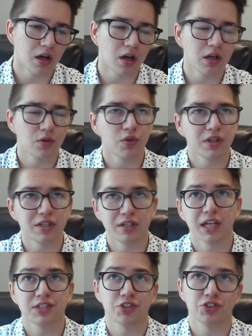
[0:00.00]
I wouldn't
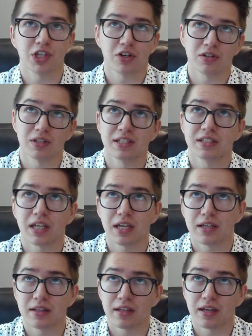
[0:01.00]
necessarily
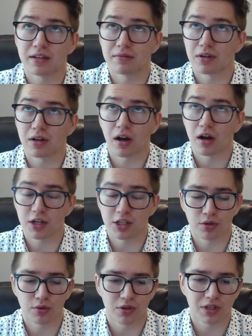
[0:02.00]
say that
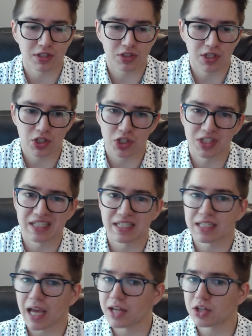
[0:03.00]
audio organizations
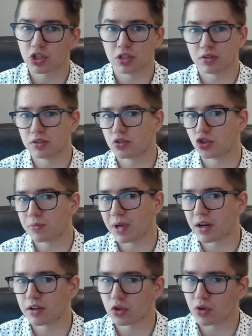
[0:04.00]
intentionally zoom
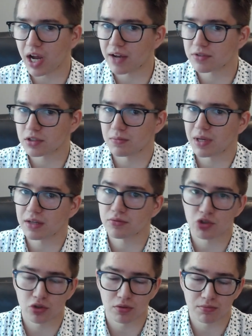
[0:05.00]
out on graphs to make
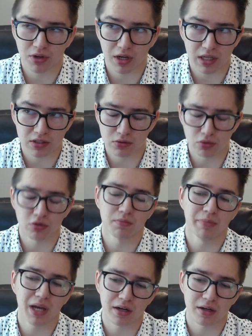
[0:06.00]
certain products look
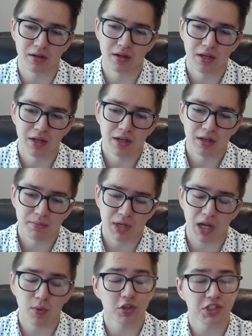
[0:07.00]
better, but
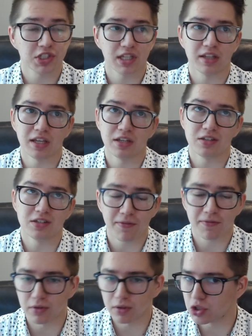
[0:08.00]
I will say that they
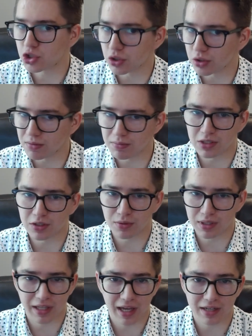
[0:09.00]
definitely shouldn't be
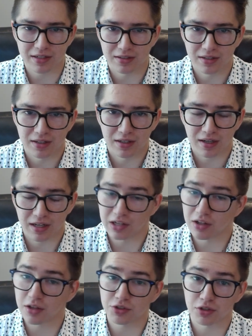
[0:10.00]
doing that. And
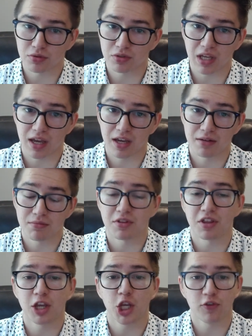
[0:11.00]
I'll also say
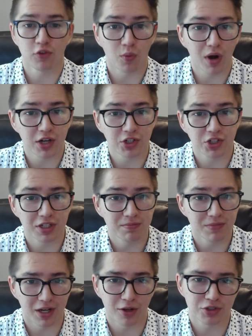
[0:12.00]
thank you for watching,
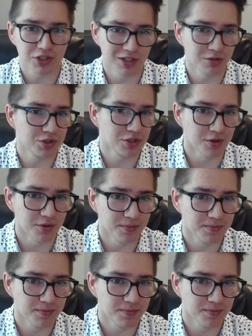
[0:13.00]
and I'll see you soon.